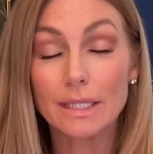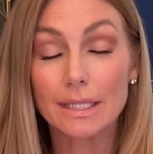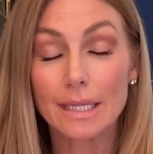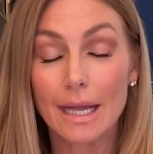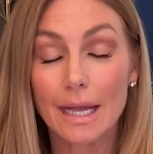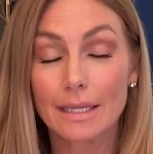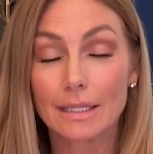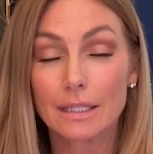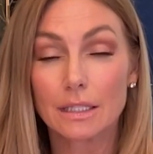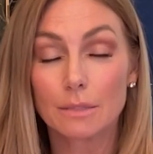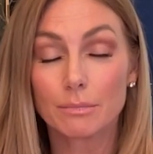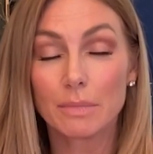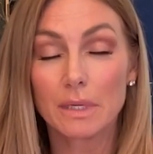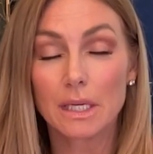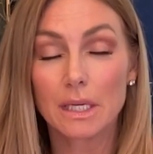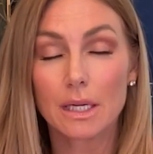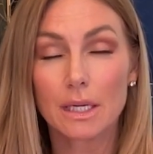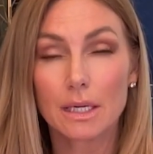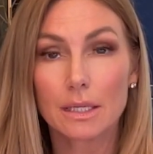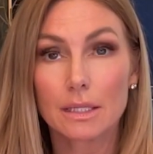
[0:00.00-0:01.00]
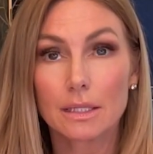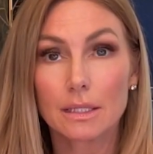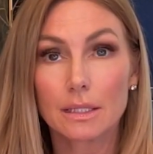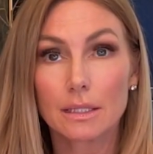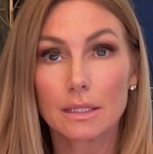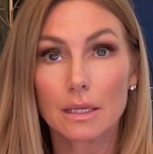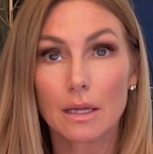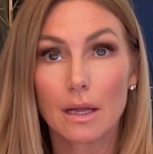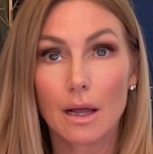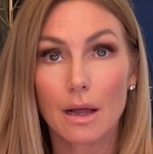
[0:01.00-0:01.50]
test,
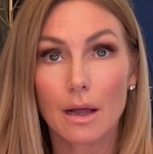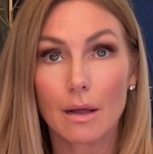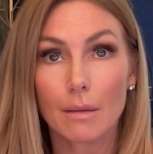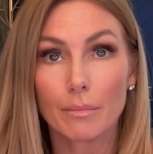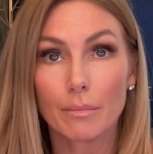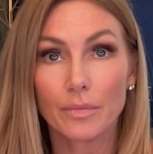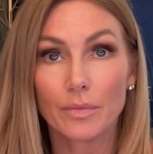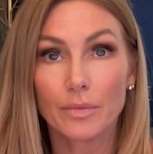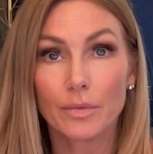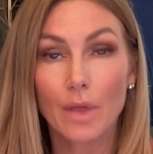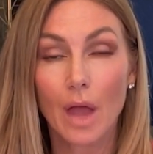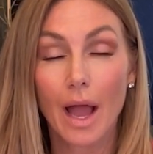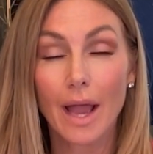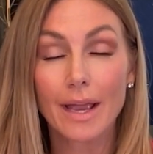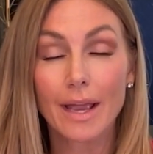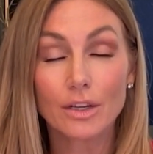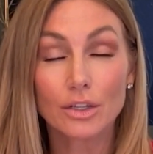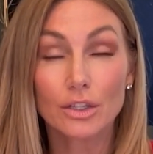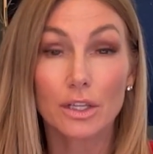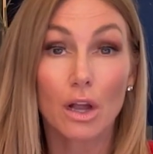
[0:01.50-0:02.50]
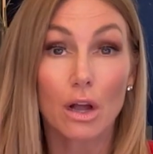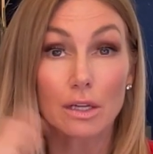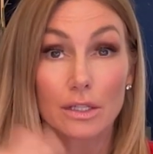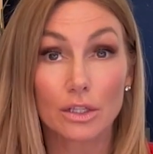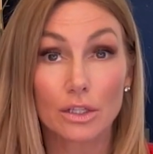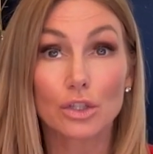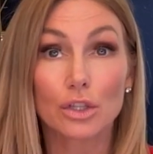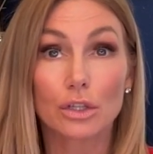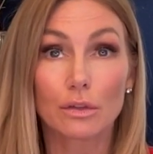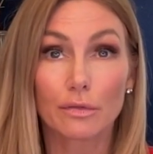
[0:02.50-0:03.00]
because I actually
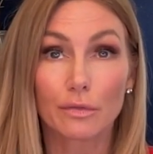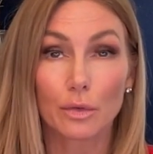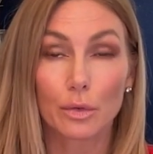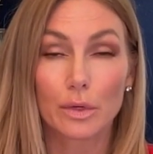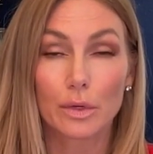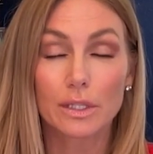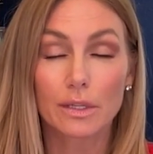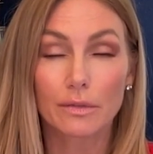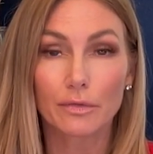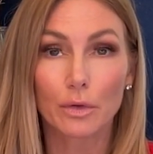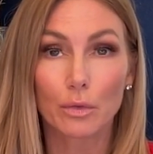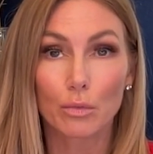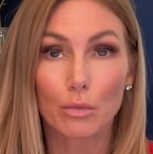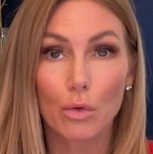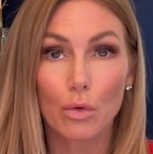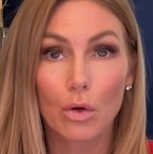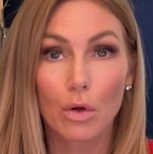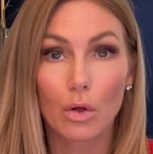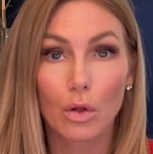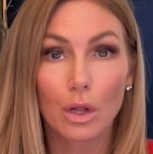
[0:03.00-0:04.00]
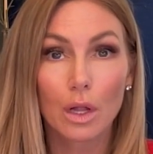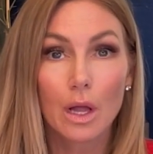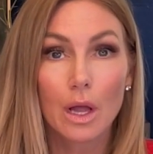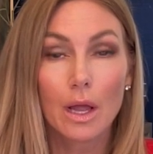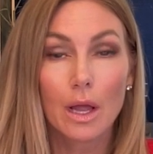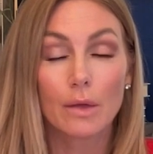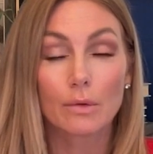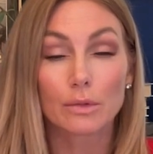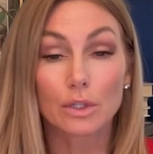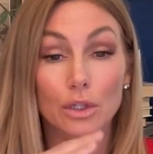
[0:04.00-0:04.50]
auditioned for a different role.
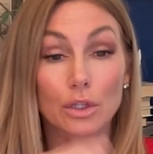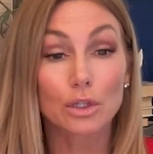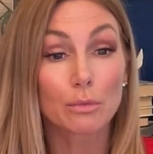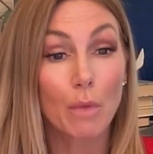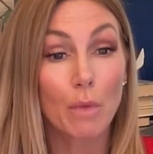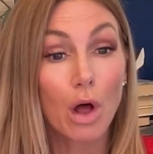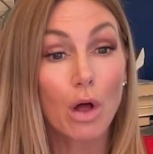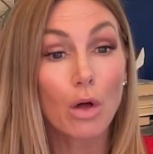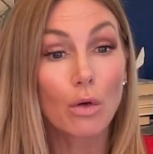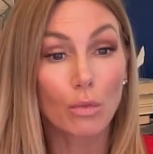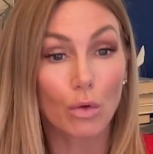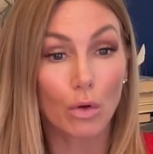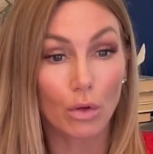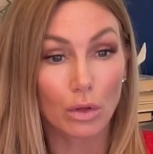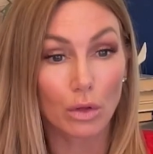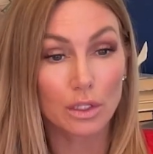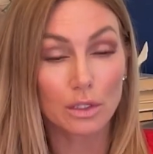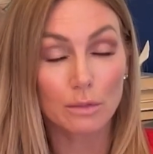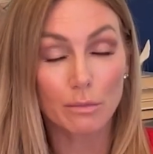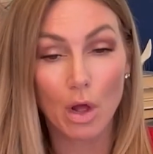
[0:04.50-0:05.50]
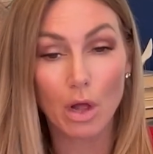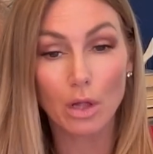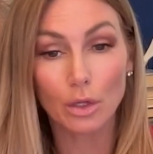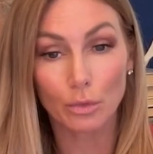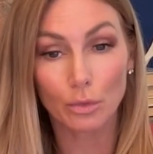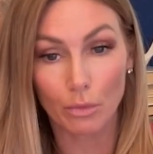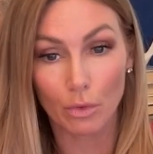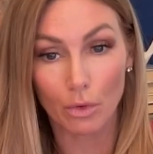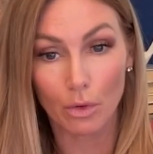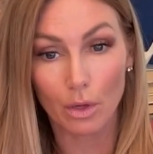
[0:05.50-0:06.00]
It was a smaller
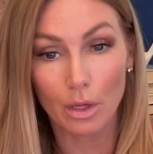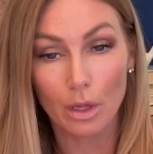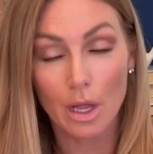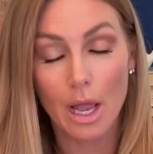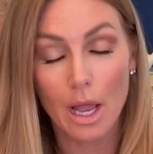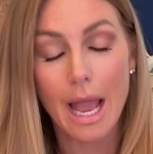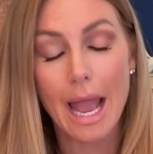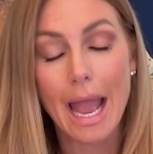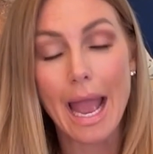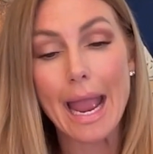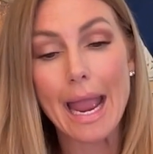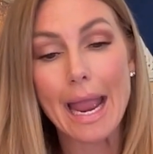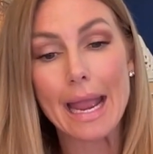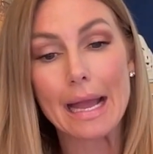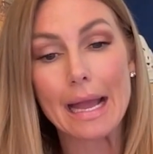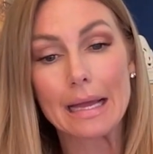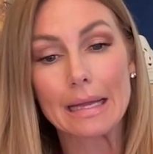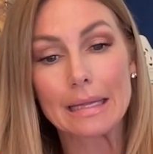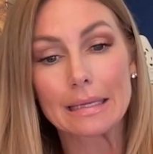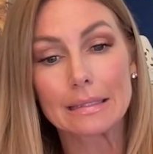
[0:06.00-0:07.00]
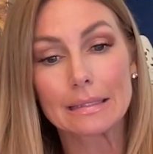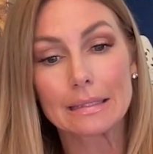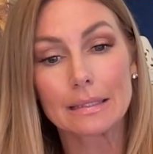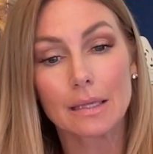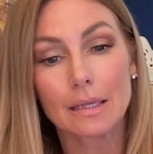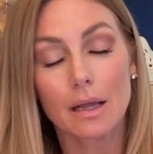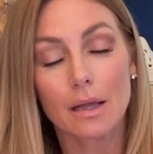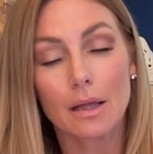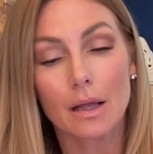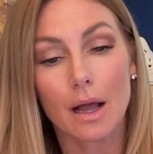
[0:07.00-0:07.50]
role. And
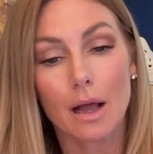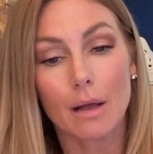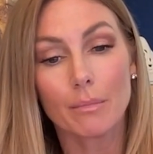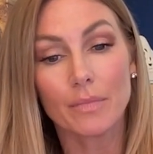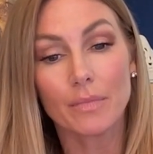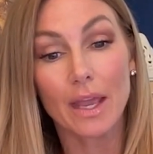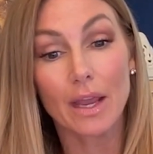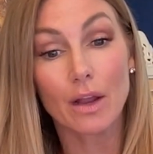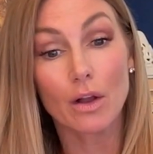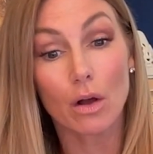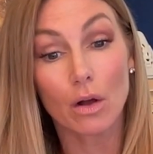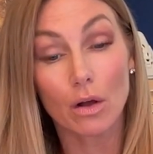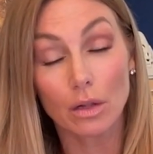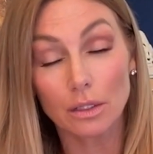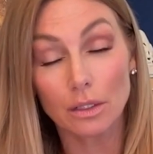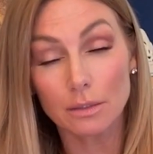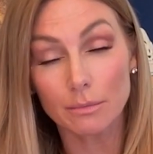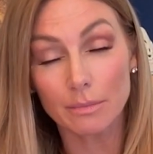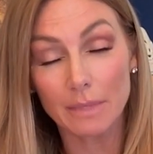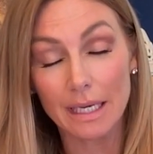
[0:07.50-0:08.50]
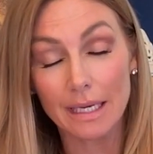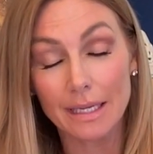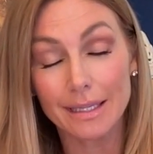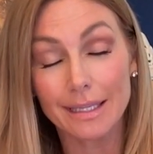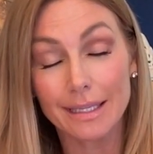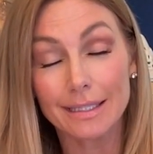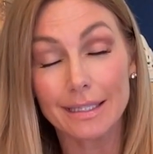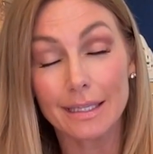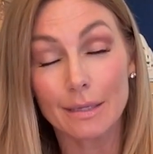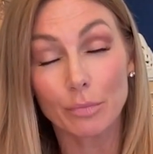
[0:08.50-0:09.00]
they called me and
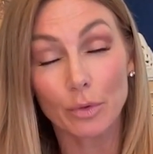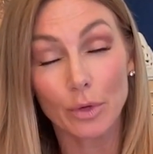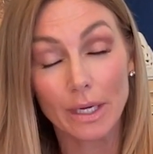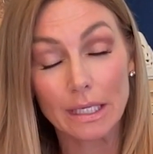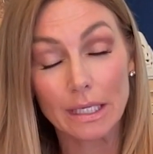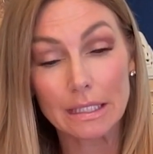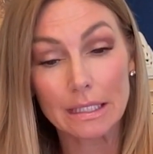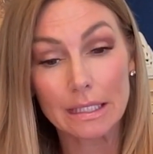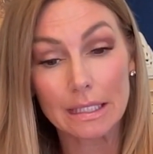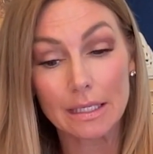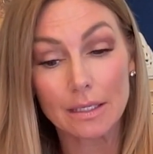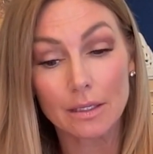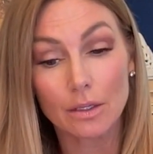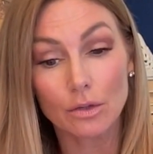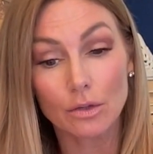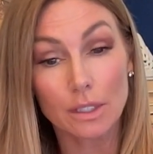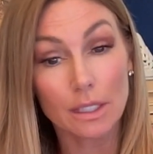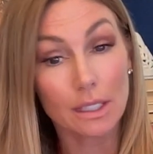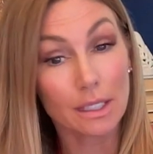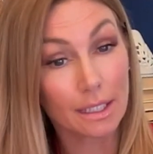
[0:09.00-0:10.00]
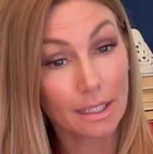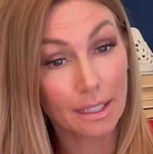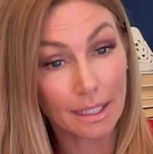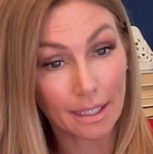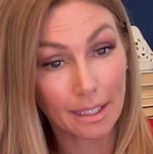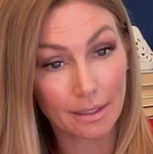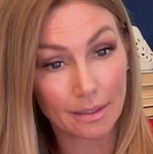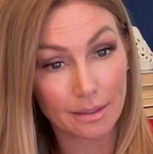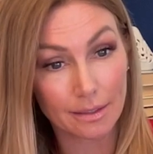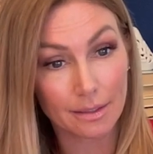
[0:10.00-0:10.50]
they said, Brandy, you didn't
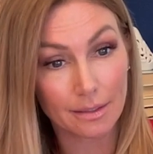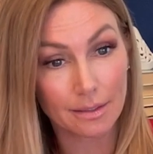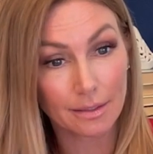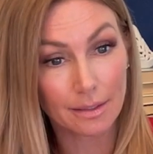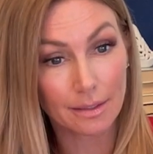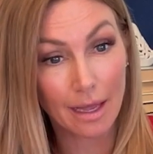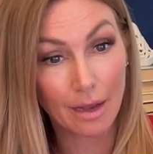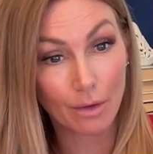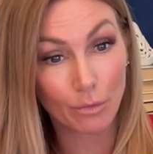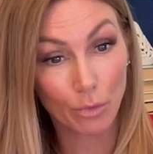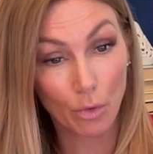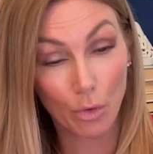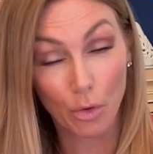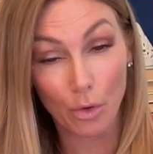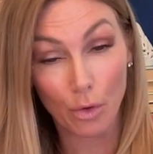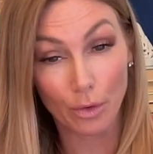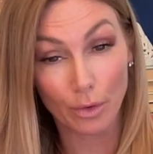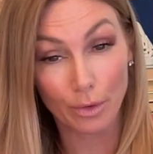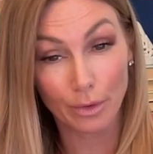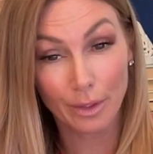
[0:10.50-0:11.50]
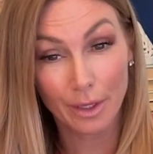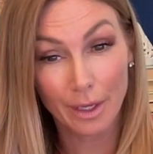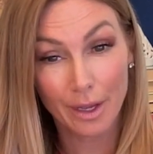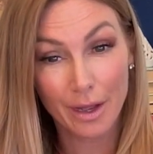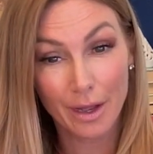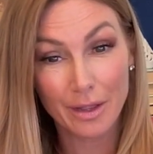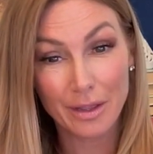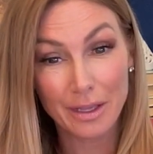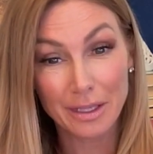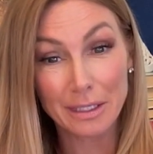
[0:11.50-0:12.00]
get that role.
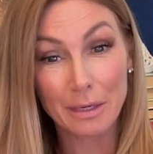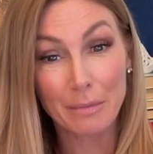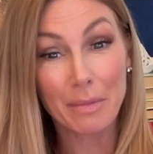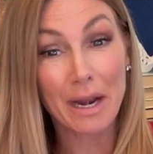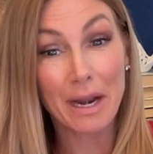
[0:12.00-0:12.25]
They said, but